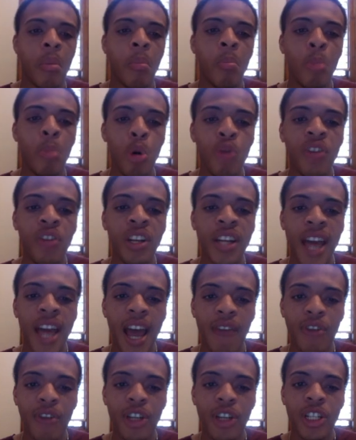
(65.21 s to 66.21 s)
Moving
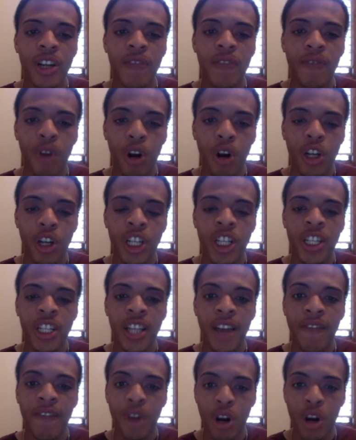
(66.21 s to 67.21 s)
average convergence
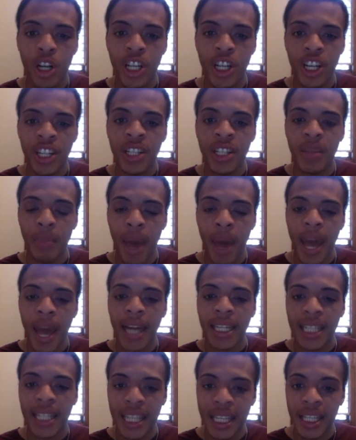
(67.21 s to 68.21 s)
divergence
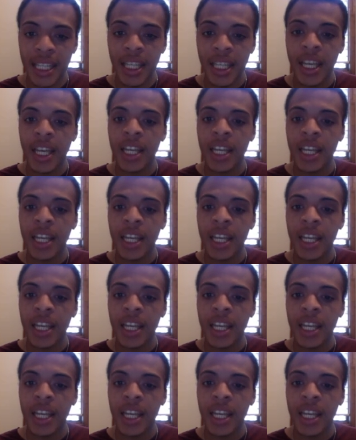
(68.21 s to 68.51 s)
MACD